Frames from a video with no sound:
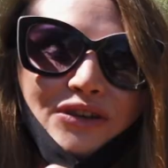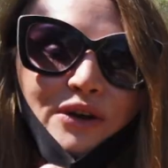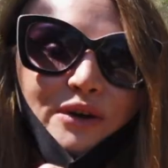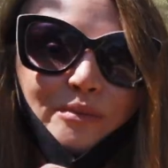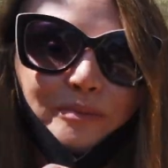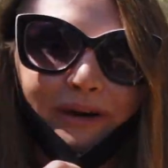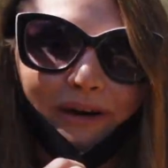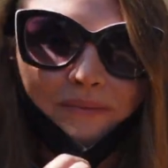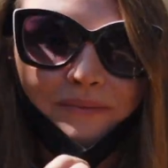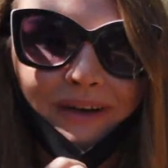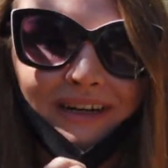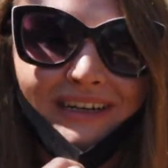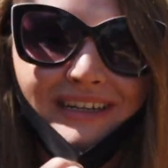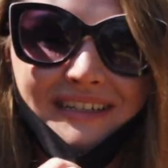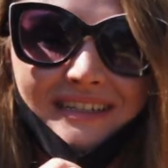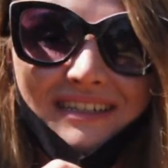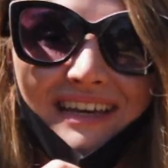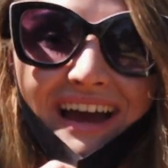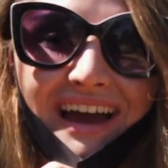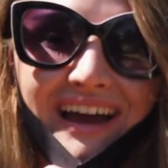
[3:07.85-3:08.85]
So Barn
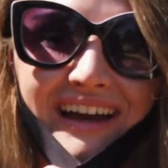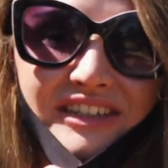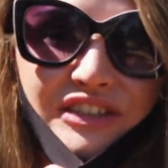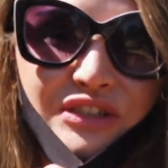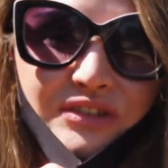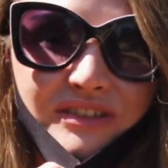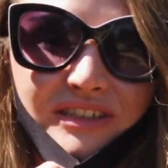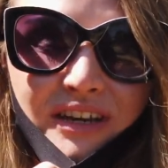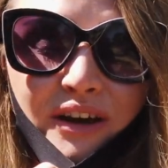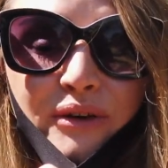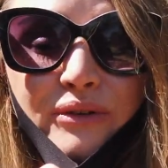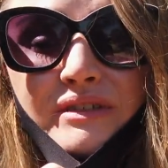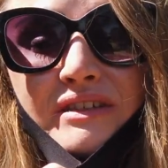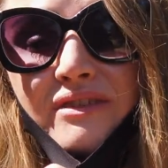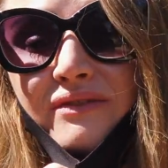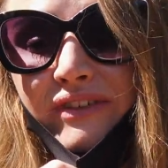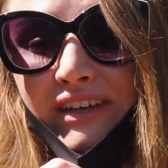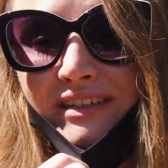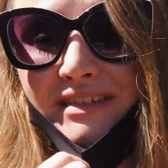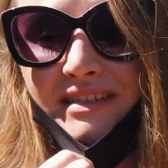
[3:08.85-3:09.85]
Betty's actually
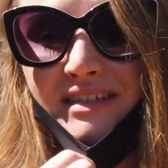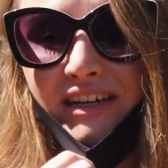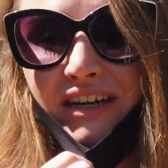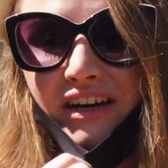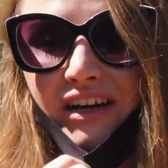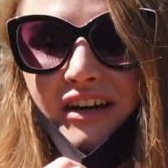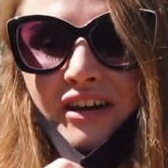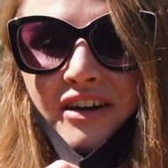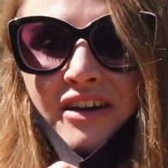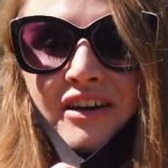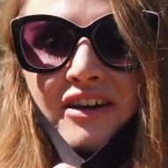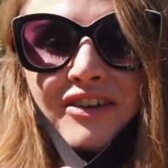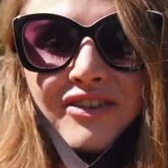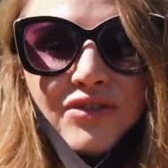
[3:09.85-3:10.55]
hosts events here.